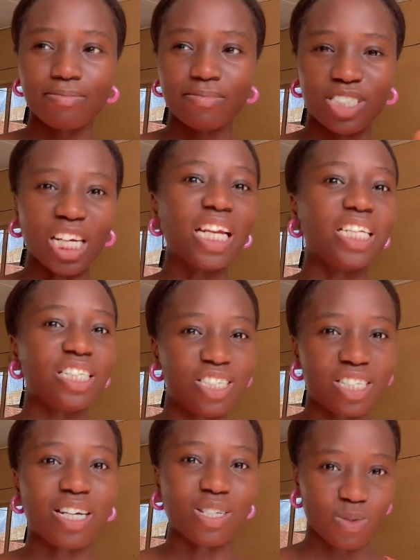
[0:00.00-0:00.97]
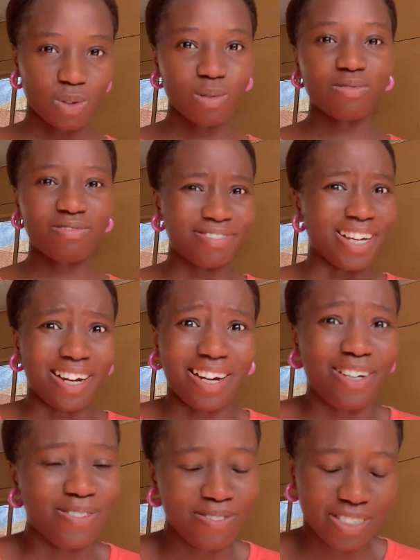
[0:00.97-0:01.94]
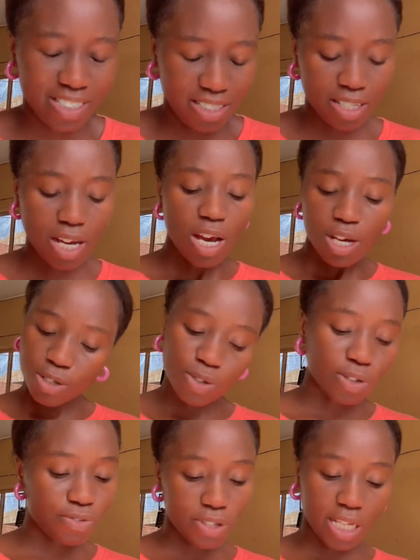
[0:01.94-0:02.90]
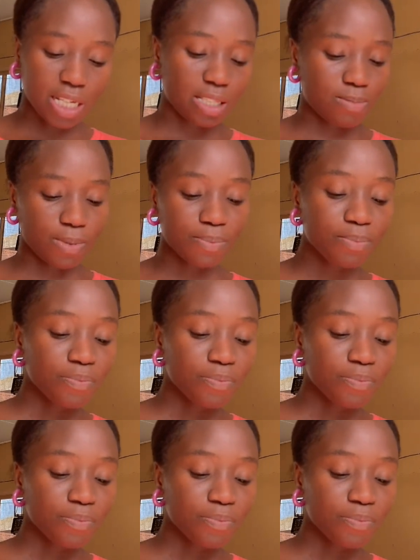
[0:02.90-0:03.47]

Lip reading: challenges as well, that kind of thing. So if you get me.